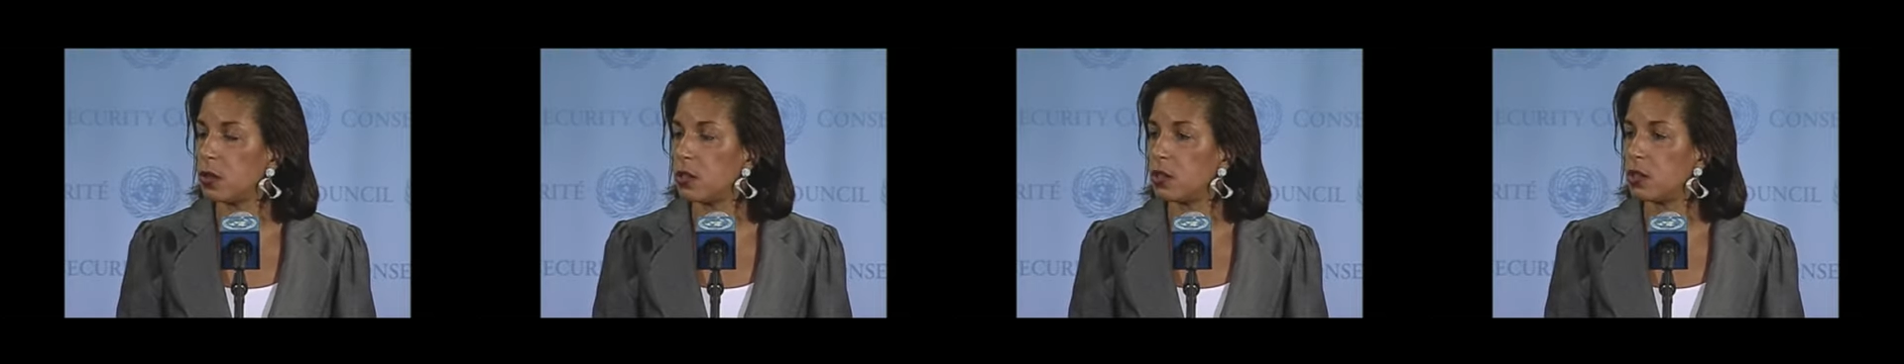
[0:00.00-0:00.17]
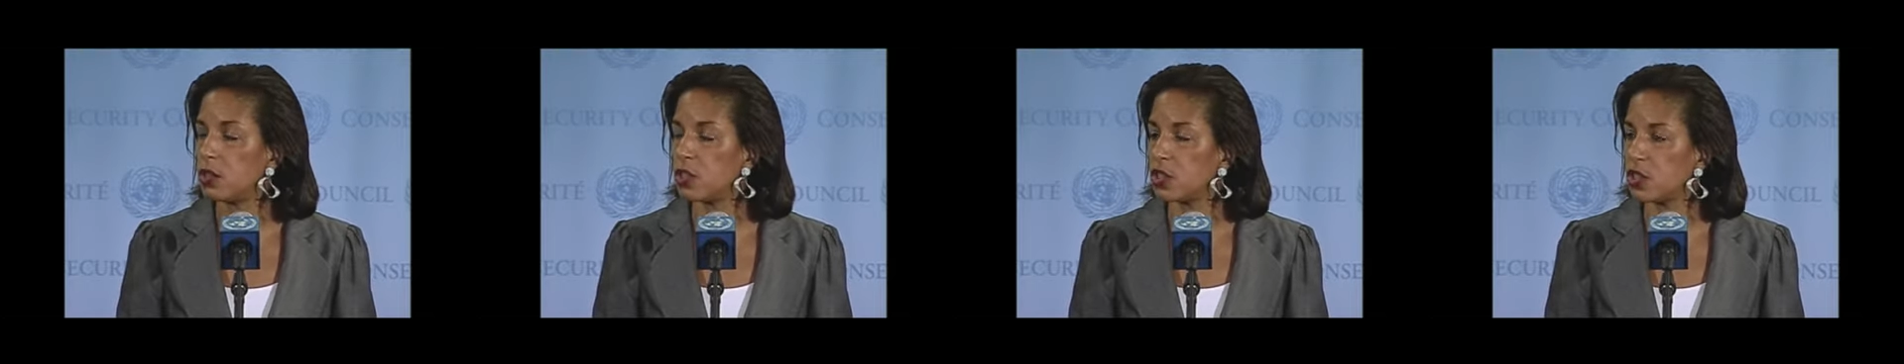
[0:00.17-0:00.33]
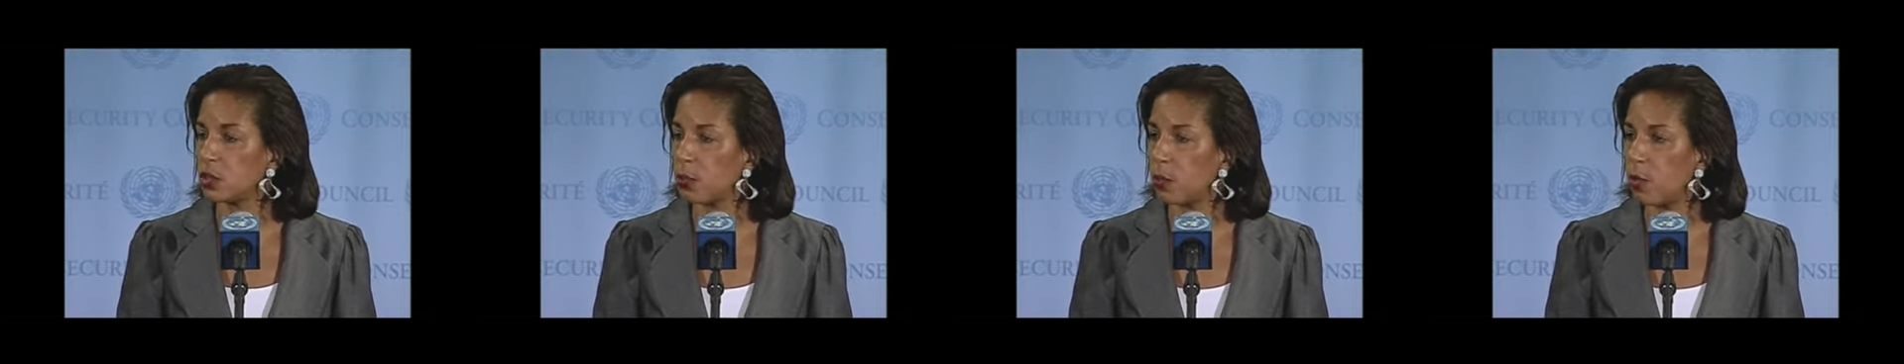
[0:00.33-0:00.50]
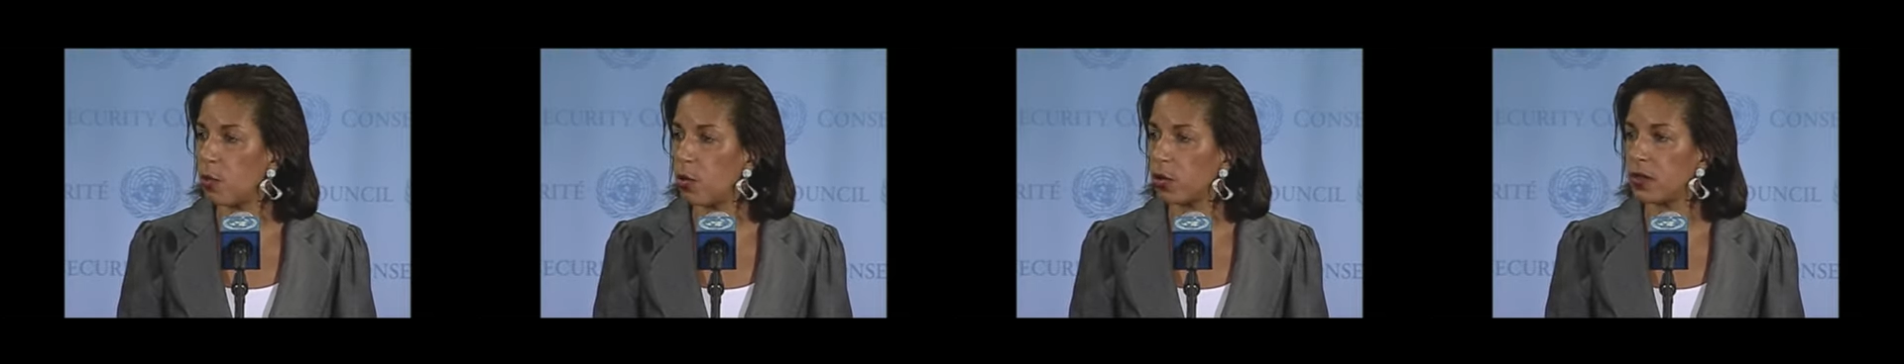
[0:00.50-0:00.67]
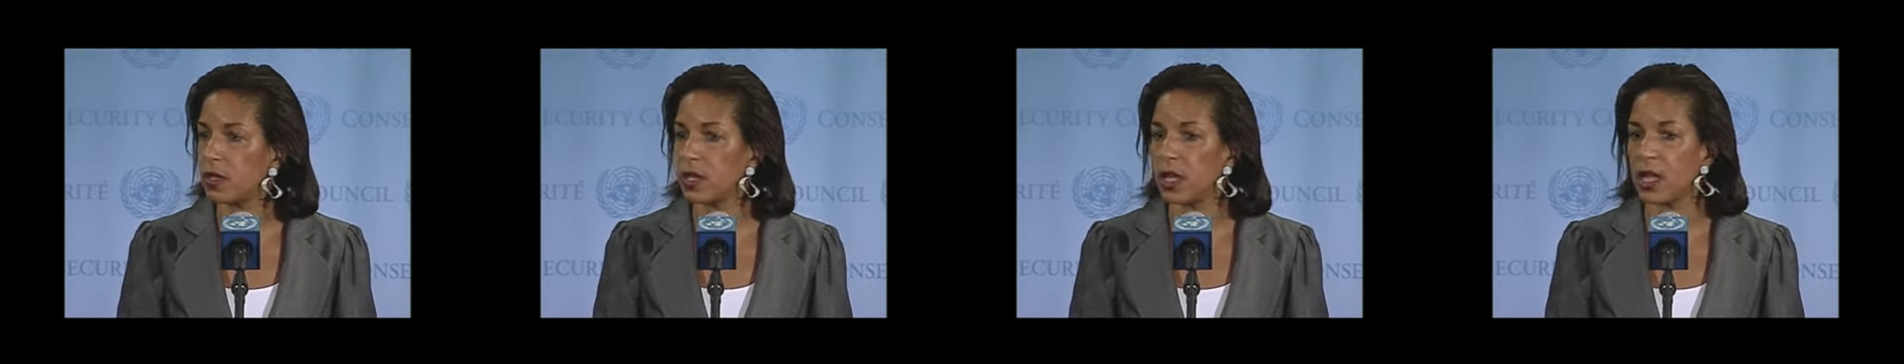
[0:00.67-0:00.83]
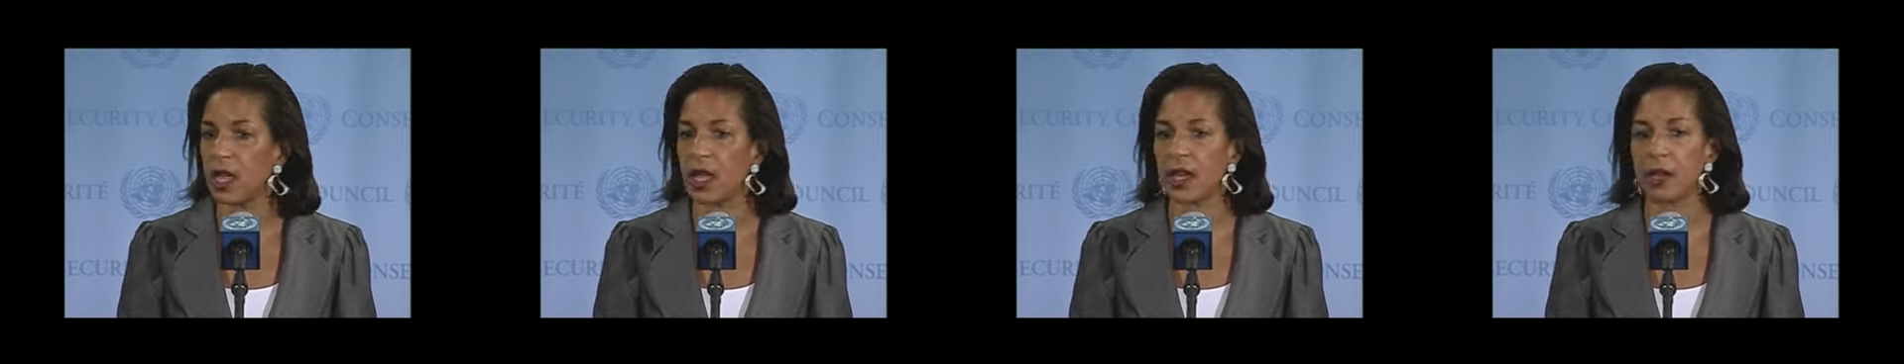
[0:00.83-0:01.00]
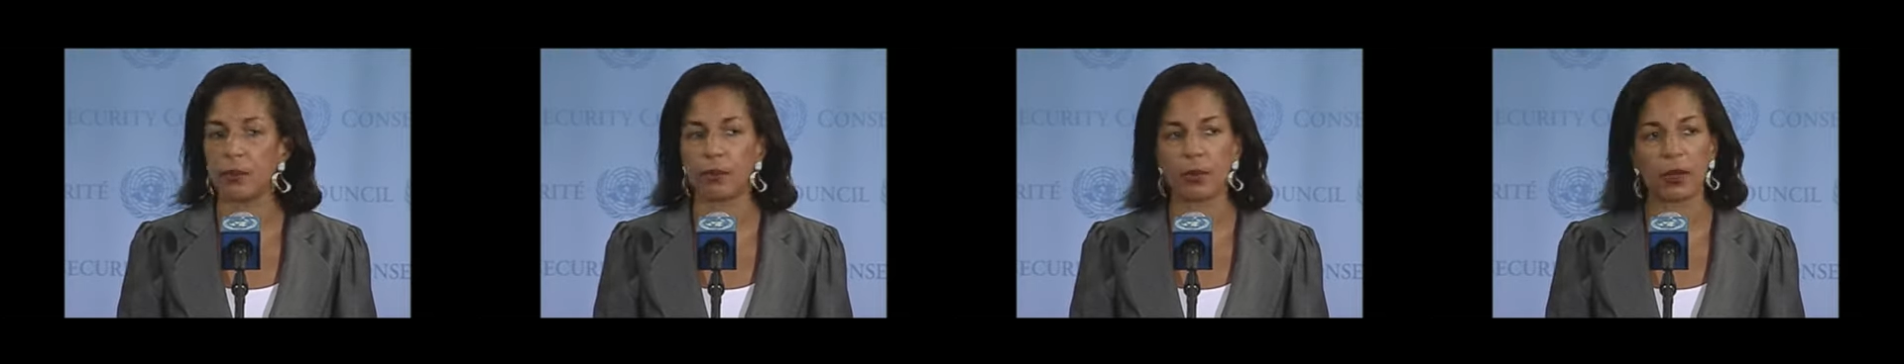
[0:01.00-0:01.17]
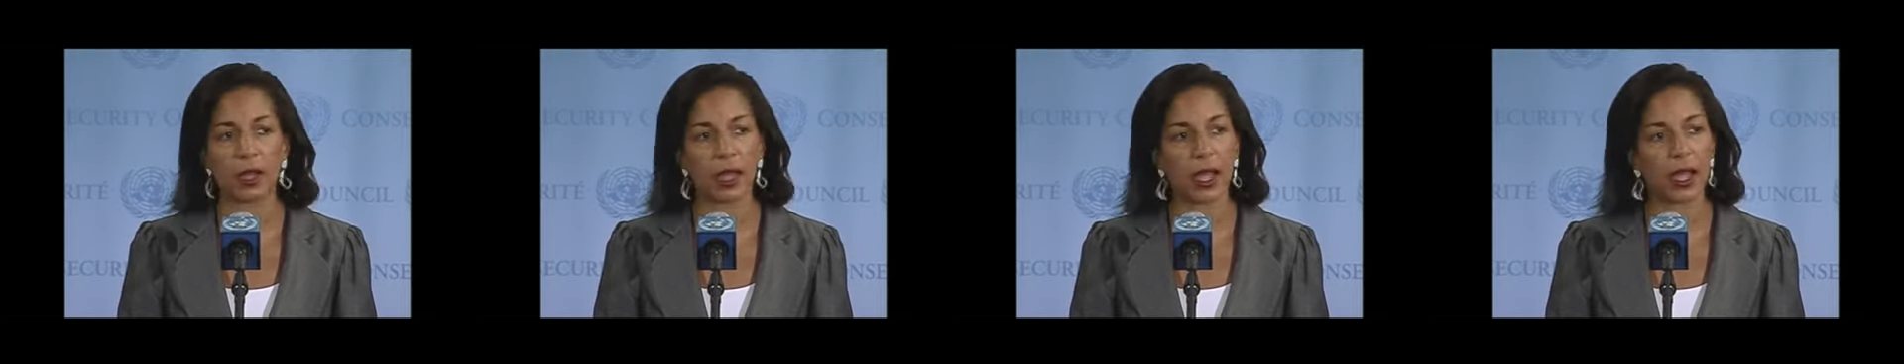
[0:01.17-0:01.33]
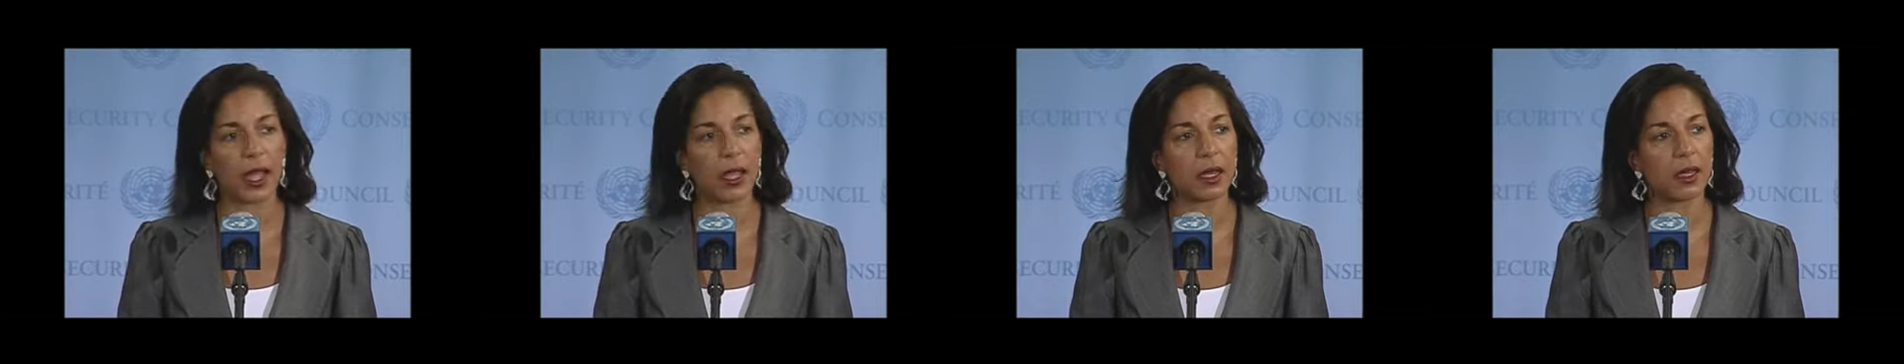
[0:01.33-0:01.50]
to support the Annan
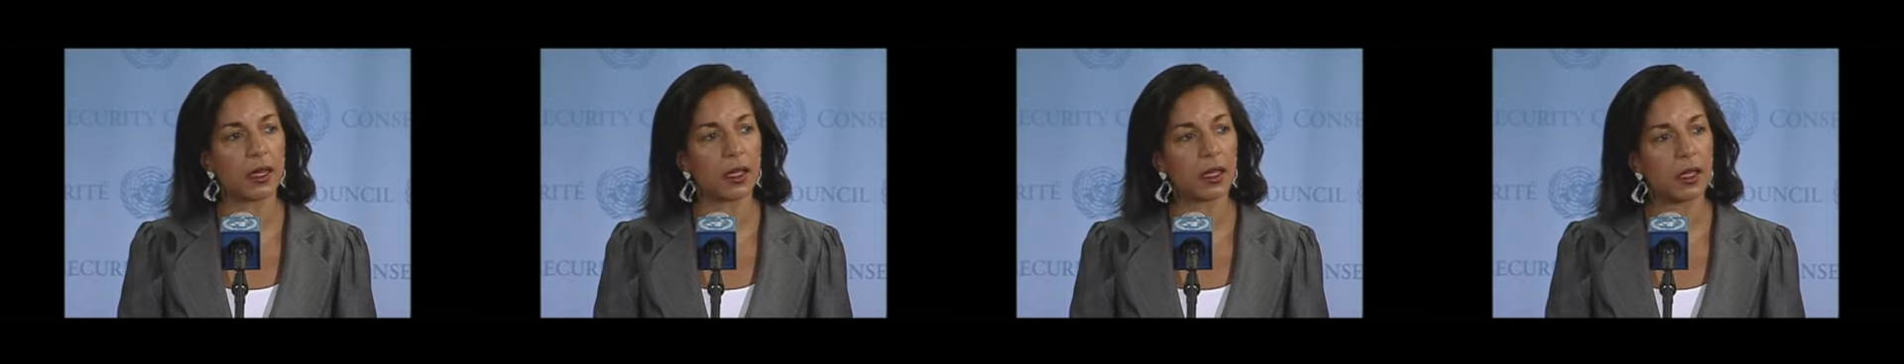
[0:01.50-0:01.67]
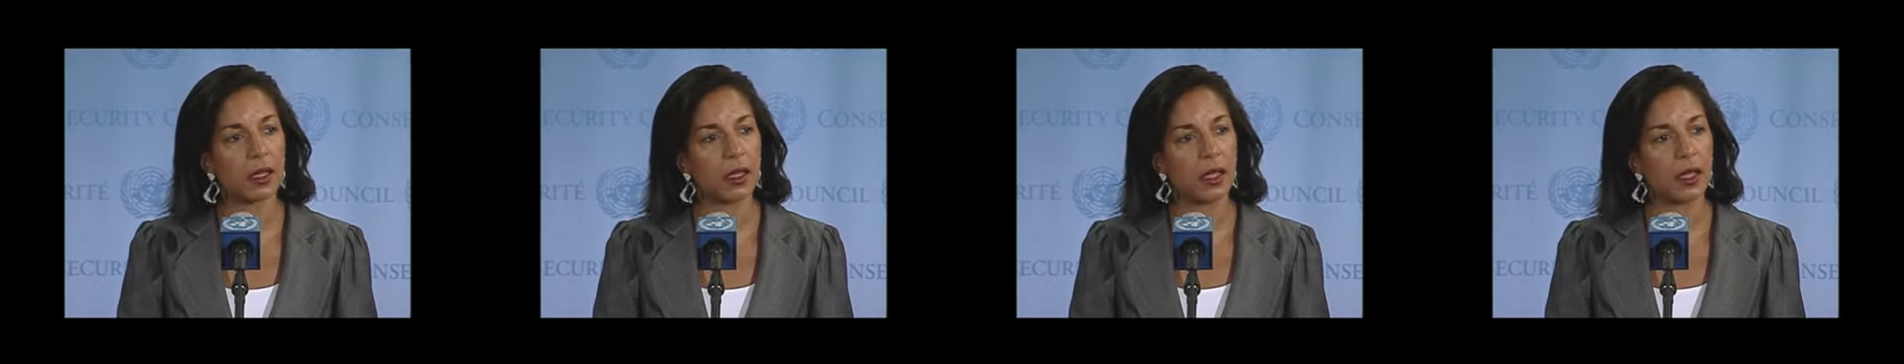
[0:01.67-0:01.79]
plan,